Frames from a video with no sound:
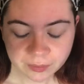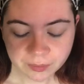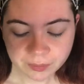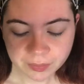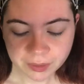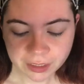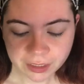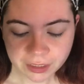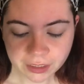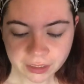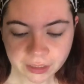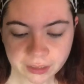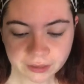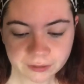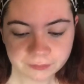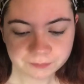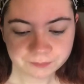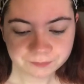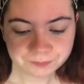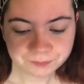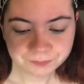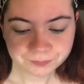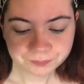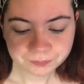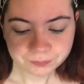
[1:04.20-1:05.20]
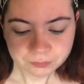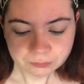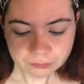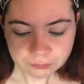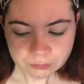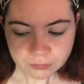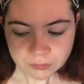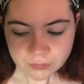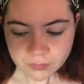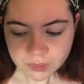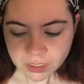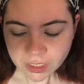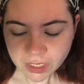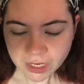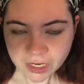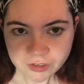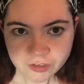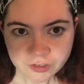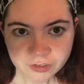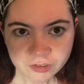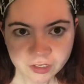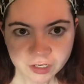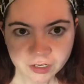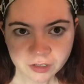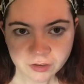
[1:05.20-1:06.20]
but I
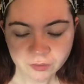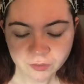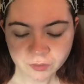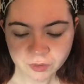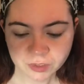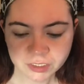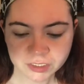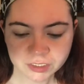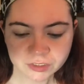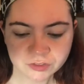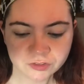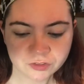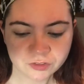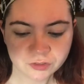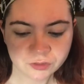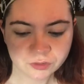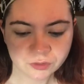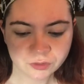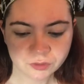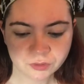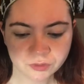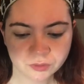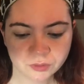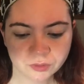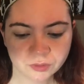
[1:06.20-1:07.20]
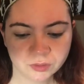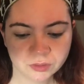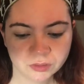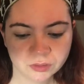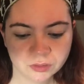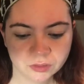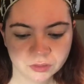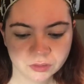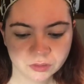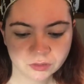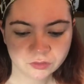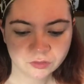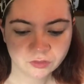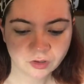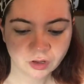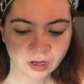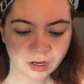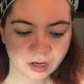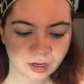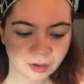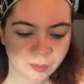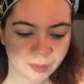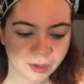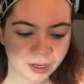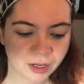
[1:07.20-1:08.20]
just kind of wanted to
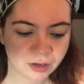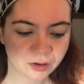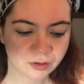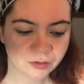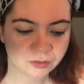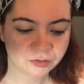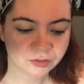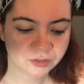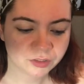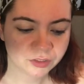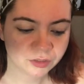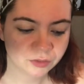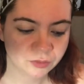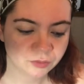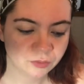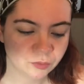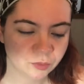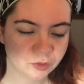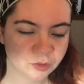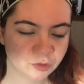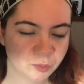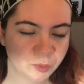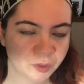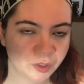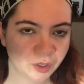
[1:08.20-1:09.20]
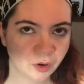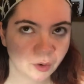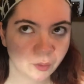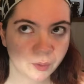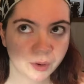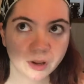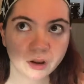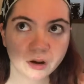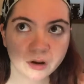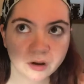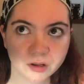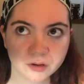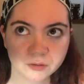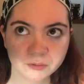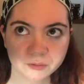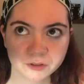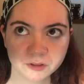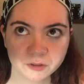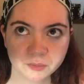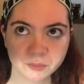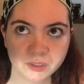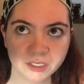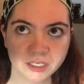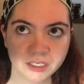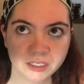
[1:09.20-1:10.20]
talk about what's been going on
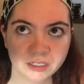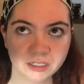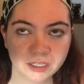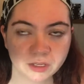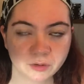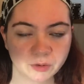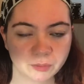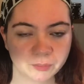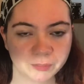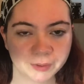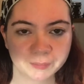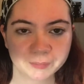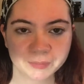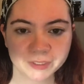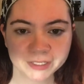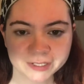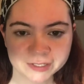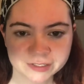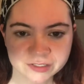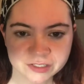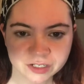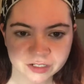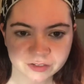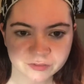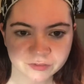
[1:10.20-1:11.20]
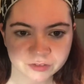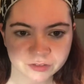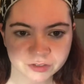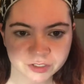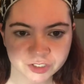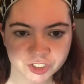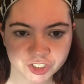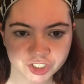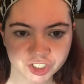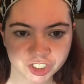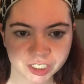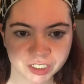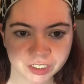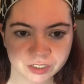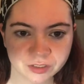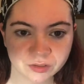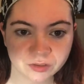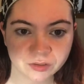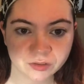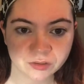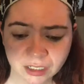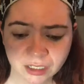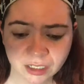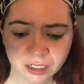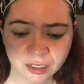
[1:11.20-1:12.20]
with me, like what my plans are for this
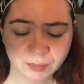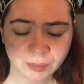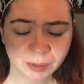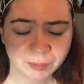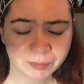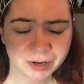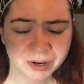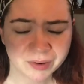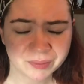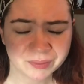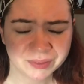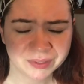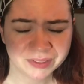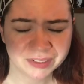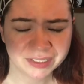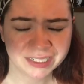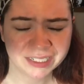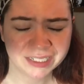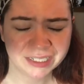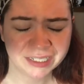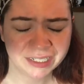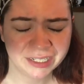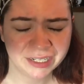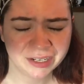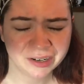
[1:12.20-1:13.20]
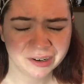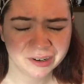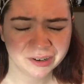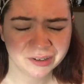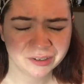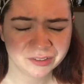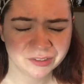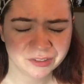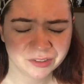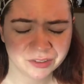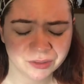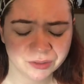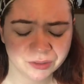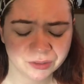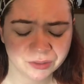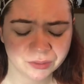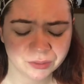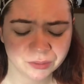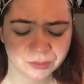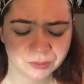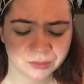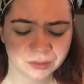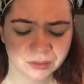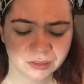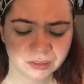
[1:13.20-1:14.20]
channel. I'm not really here
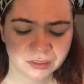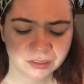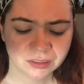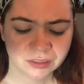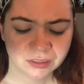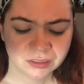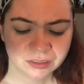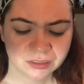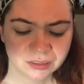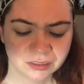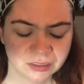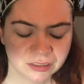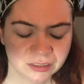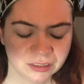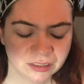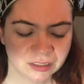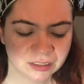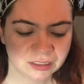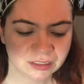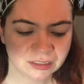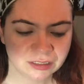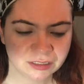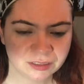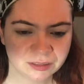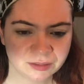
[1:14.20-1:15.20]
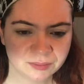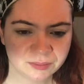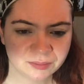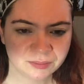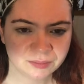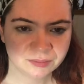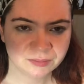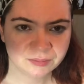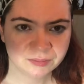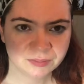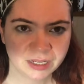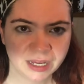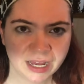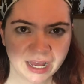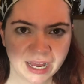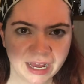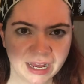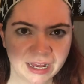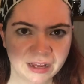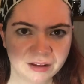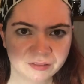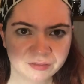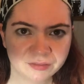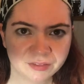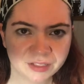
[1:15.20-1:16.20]
to
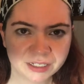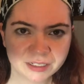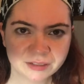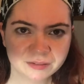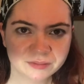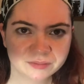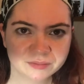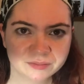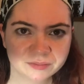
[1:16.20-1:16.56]
have like